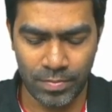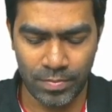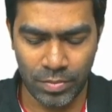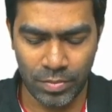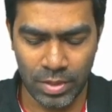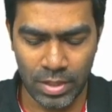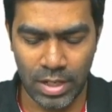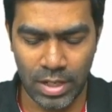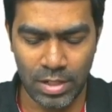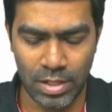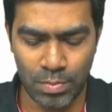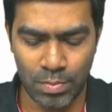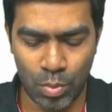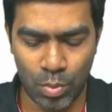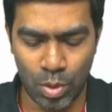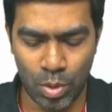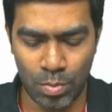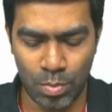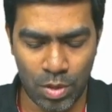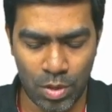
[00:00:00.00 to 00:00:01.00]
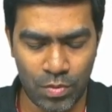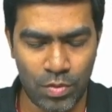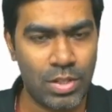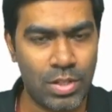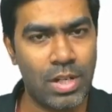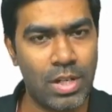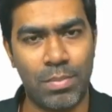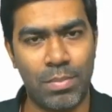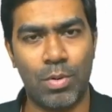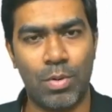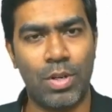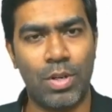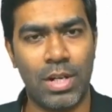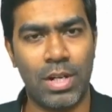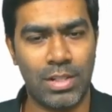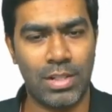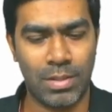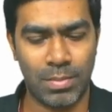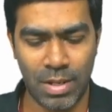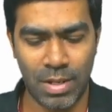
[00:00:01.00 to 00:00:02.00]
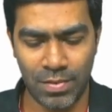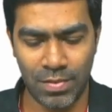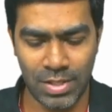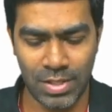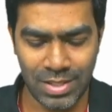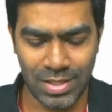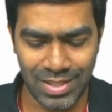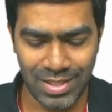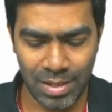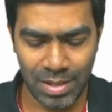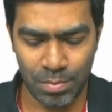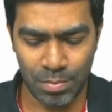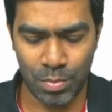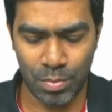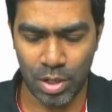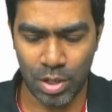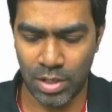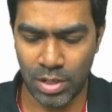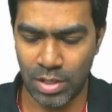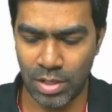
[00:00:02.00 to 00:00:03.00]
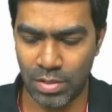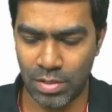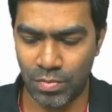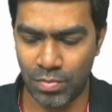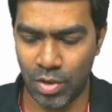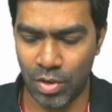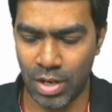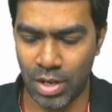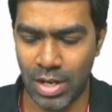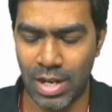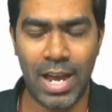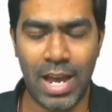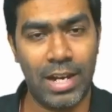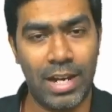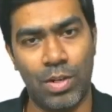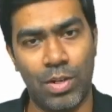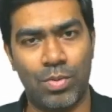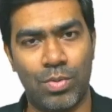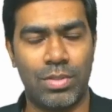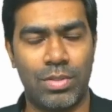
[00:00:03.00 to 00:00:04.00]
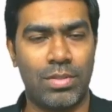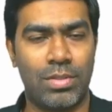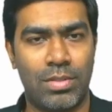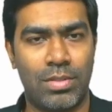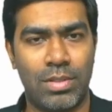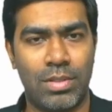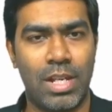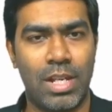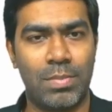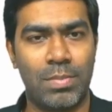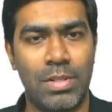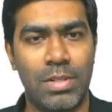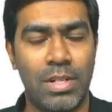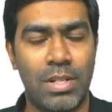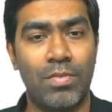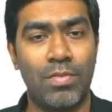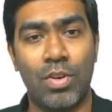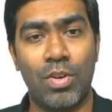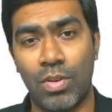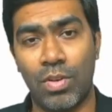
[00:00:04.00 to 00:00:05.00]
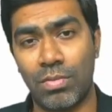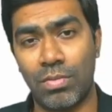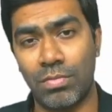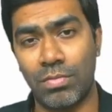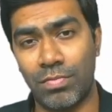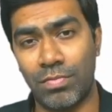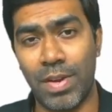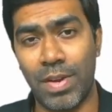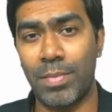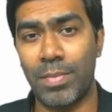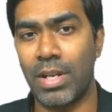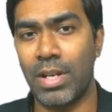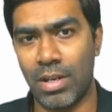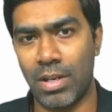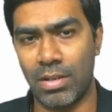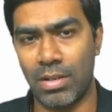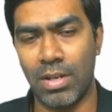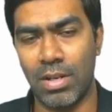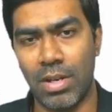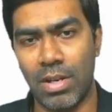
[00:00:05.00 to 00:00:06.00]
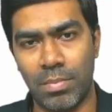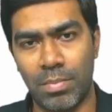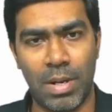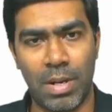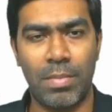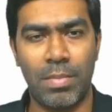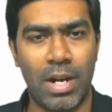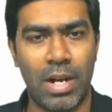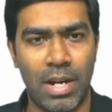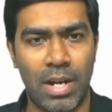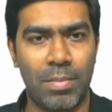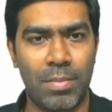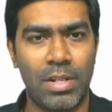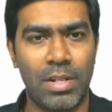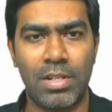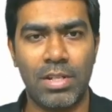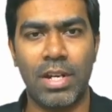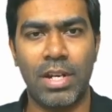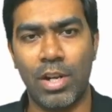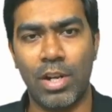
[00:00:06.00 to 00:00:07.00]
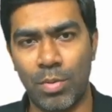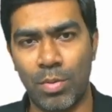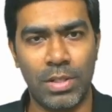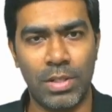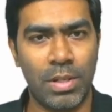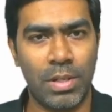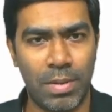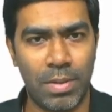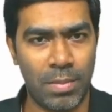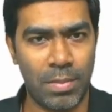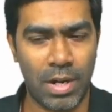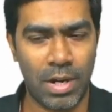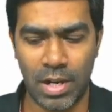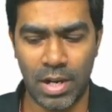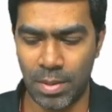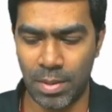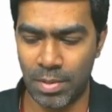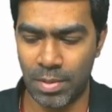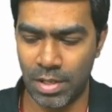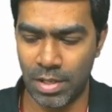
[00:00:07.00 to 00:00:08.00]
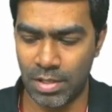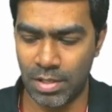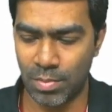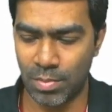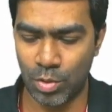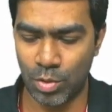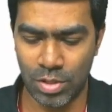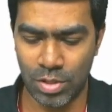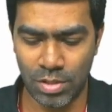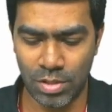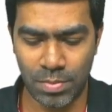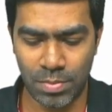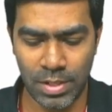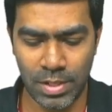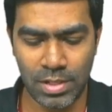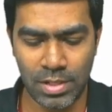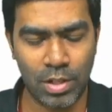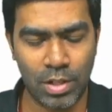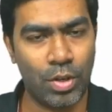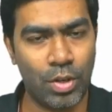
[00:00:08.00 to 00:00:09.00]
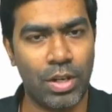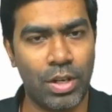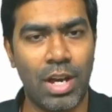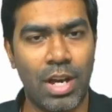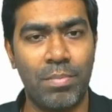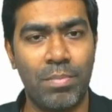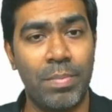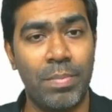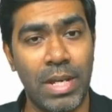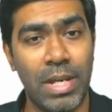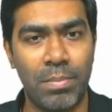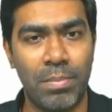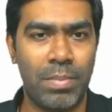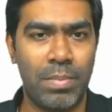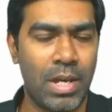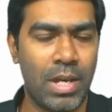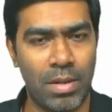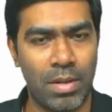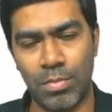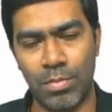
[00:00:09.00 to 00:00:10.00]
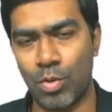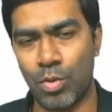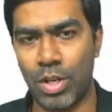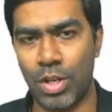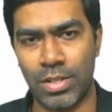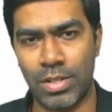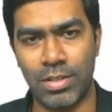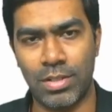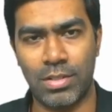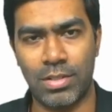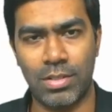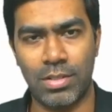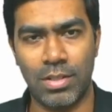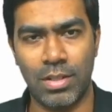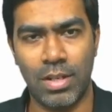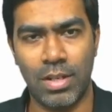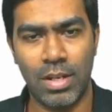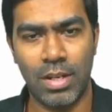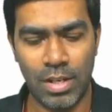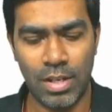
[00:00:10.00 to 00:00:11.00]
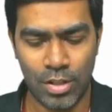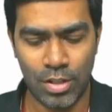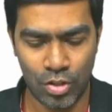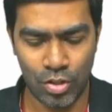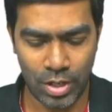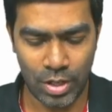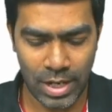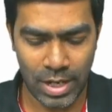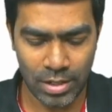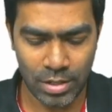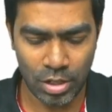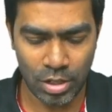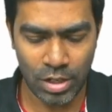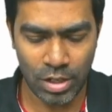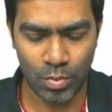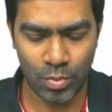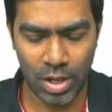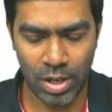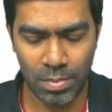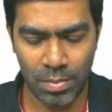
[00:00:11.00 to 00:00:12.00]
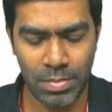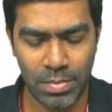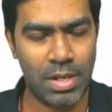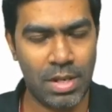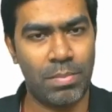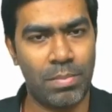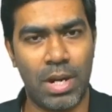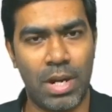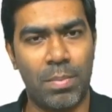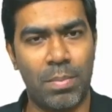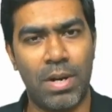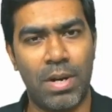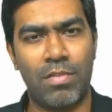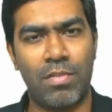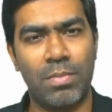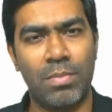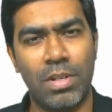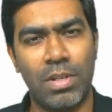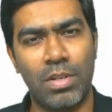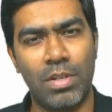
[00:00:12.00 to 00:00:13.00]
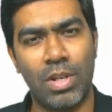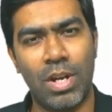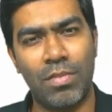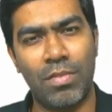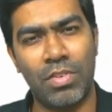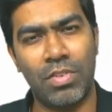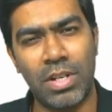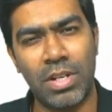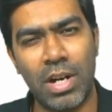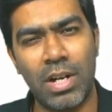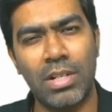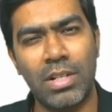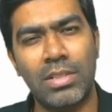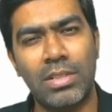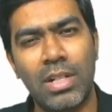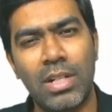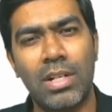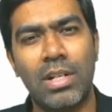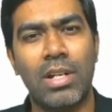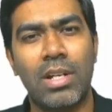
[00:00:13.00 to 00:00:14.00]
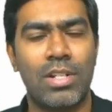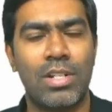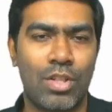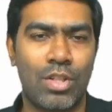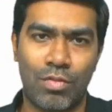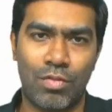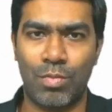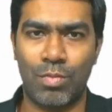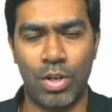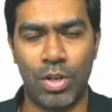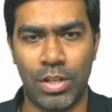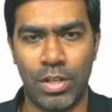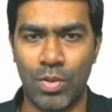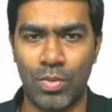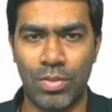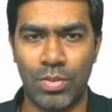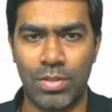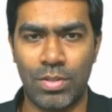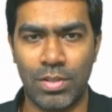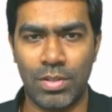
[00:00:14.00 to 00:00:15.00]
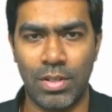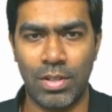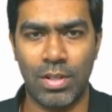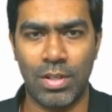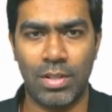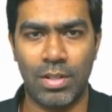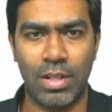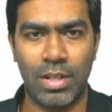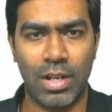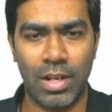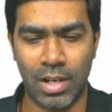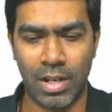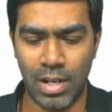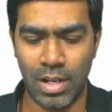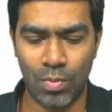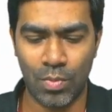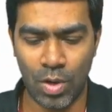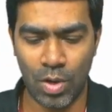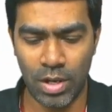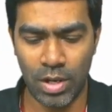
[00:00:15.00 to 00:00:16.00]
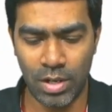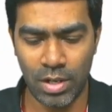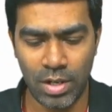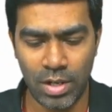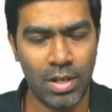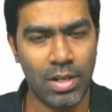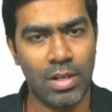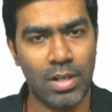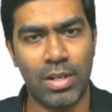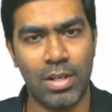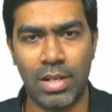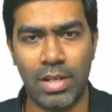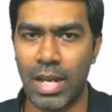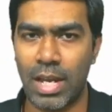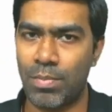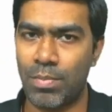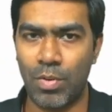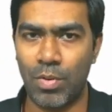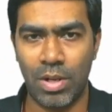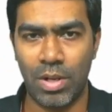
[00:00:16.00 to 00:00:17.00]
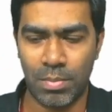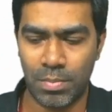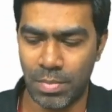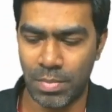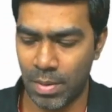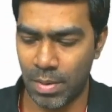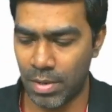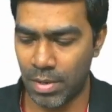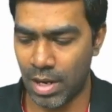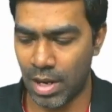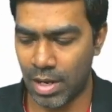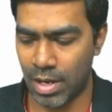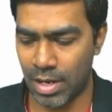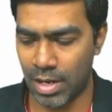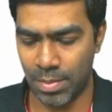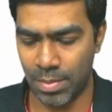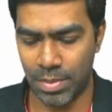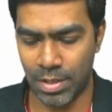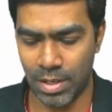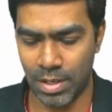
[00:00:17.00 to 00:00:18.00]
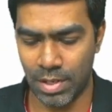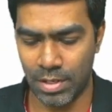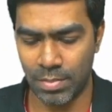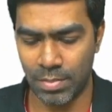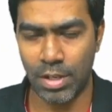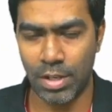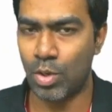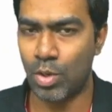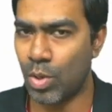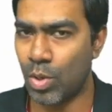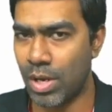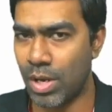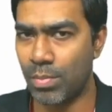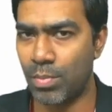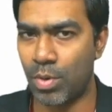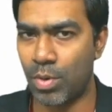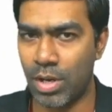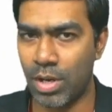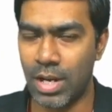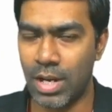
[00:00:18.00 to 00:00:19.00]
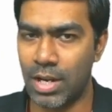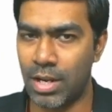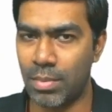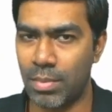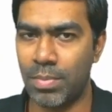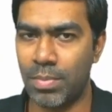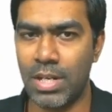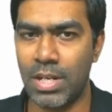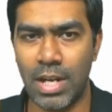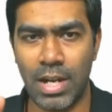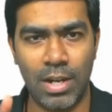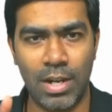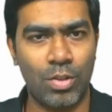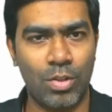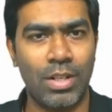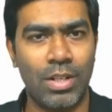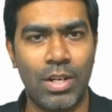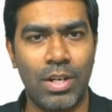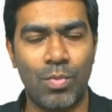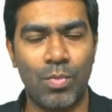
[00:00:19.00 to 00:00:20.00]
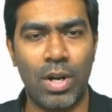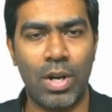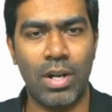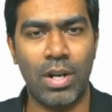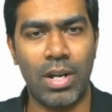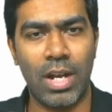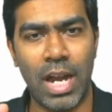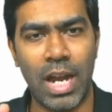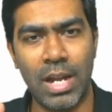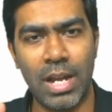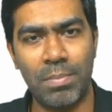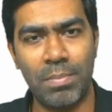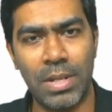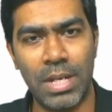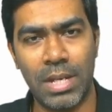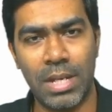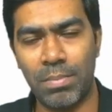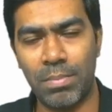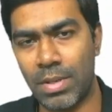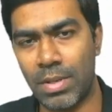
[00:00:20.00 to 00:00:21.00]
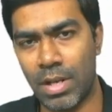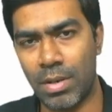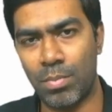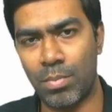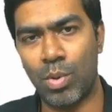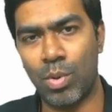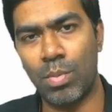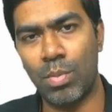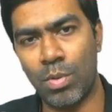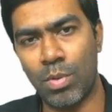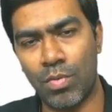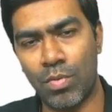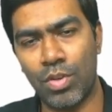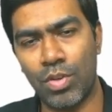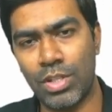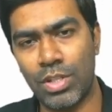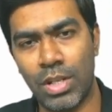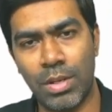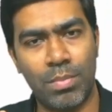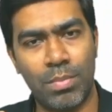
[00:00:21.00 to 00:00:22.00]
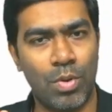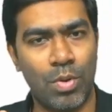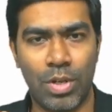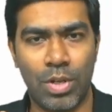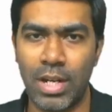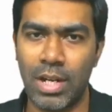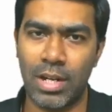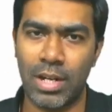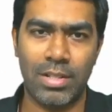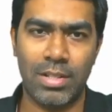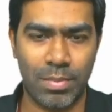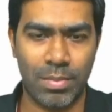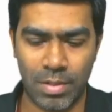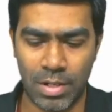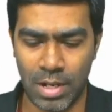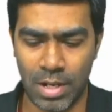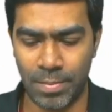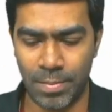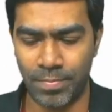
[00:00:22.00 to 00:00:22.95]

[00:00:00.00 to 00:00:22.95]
that is bone morphogenic protein receptor, which is important for diagnosis, especially for familial pulmonary artery hypertension and idiopathic pulmonary artery hypertension. Most of these patients are going to have BMPR mutations. So endothelin 1, BMPR. Apart from that, you have tons and tons of molecules that are involved in type 1 pulmonary artery hypertension. But two are important. I'll repeat: endothelin 1 and BMPR, bone morphogenic protein receptor.